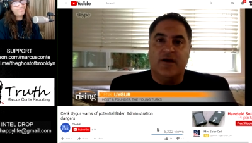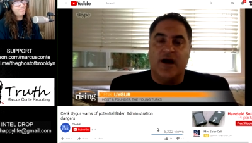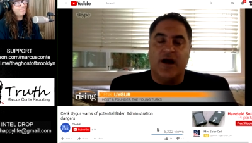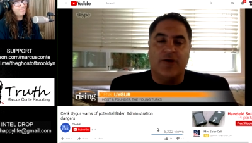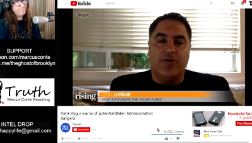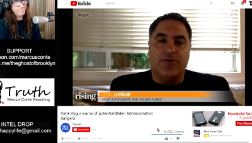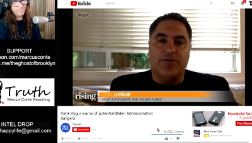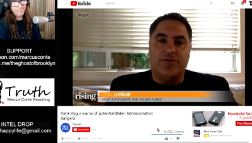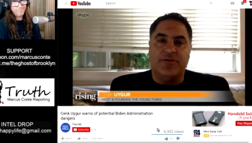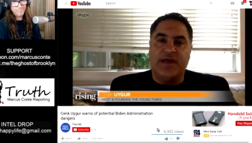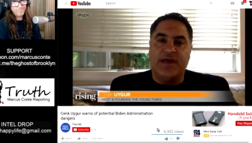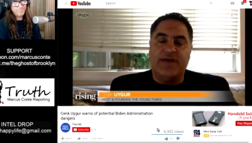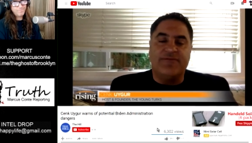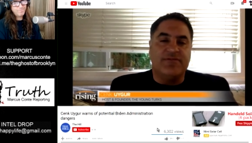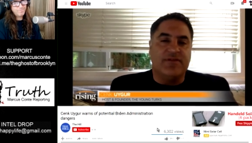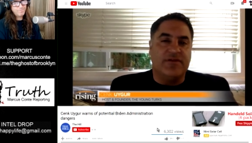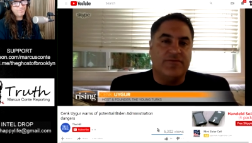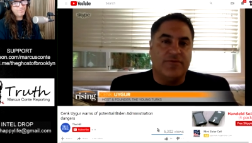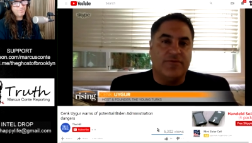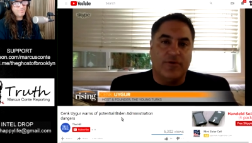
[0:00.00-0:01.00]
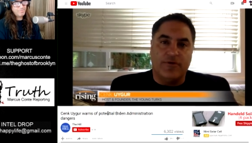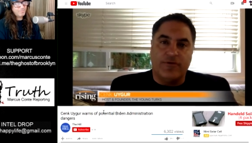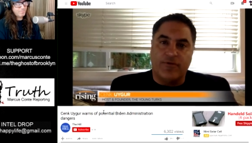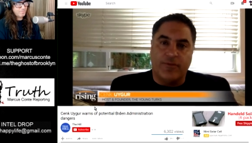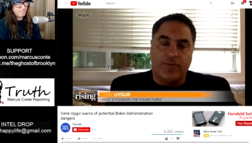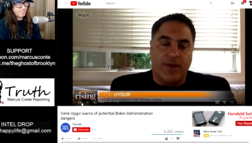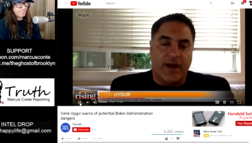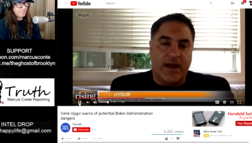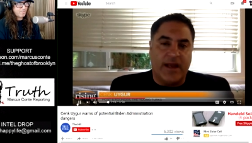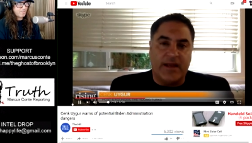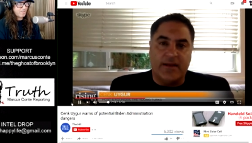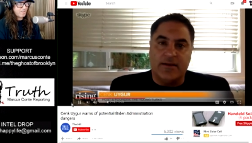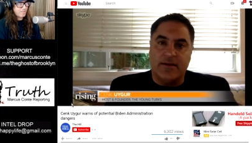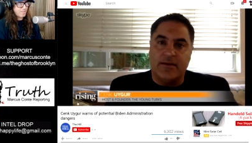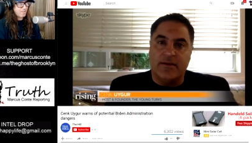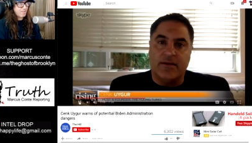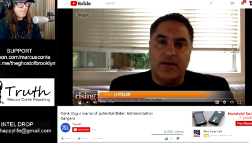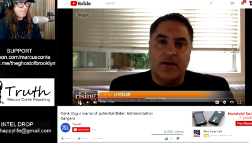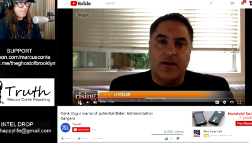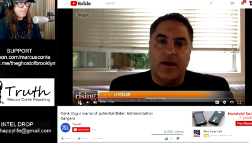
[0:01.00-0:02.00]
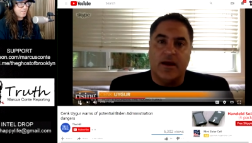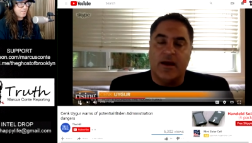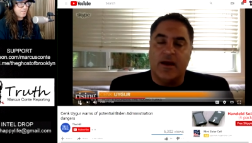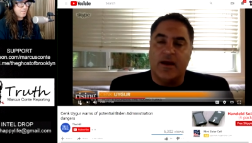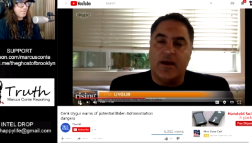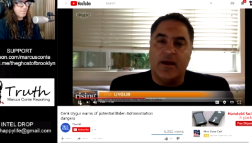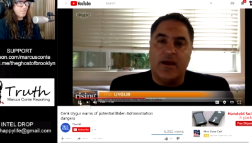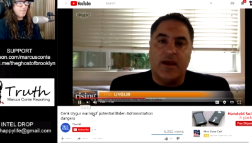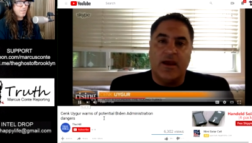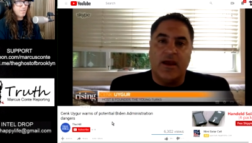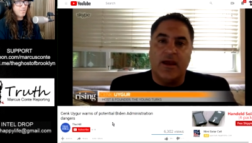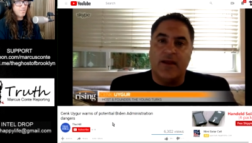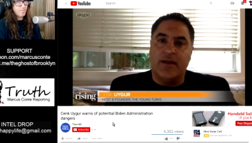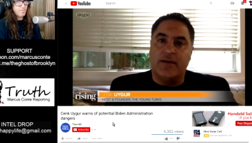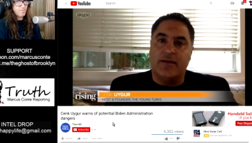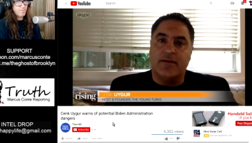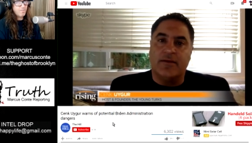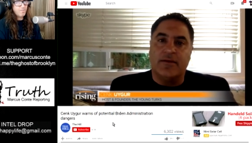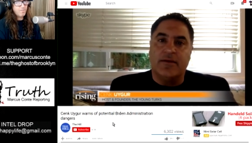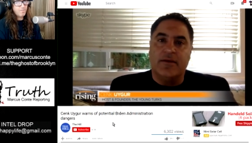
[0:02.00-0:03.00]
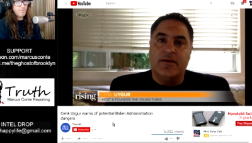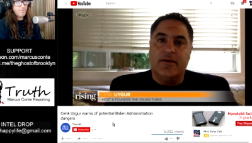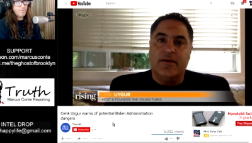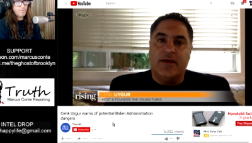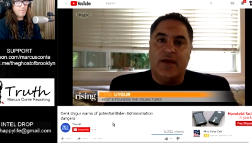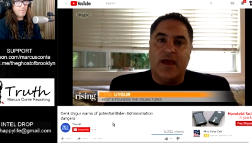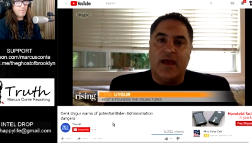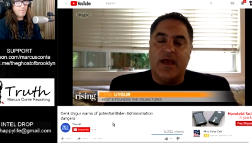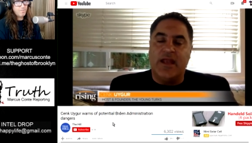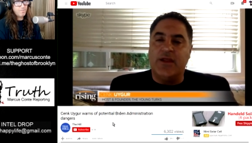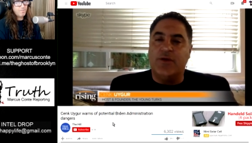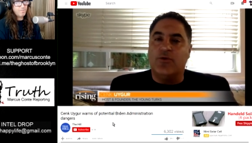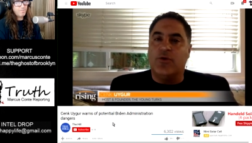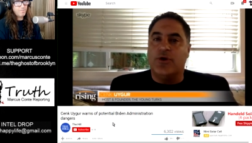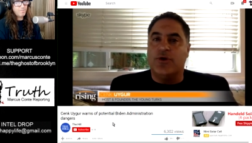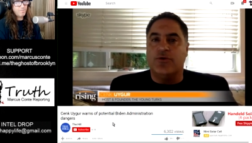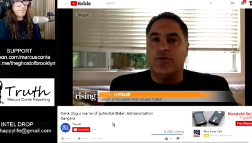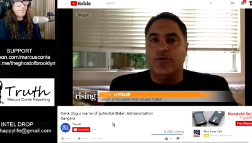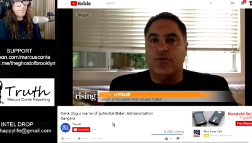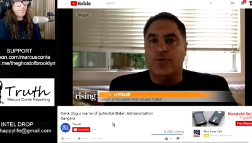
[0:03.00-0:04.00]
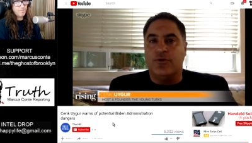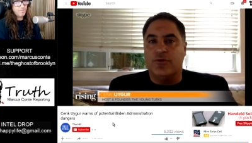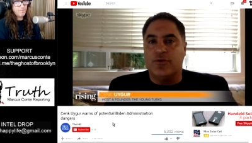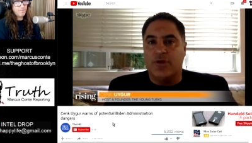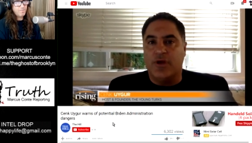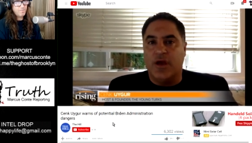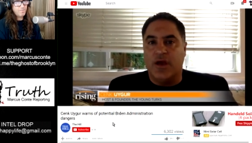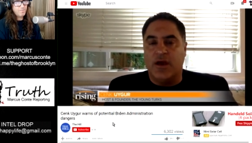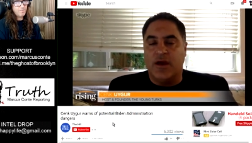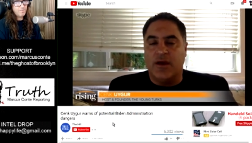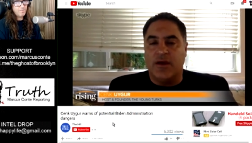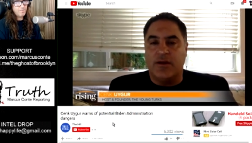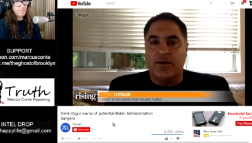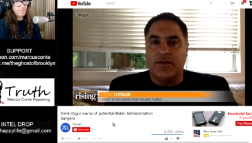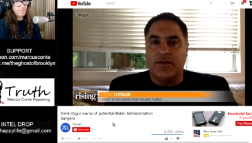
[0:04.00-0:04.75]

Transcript: I will definitely vote for Biden. Uh, and anyone who uh,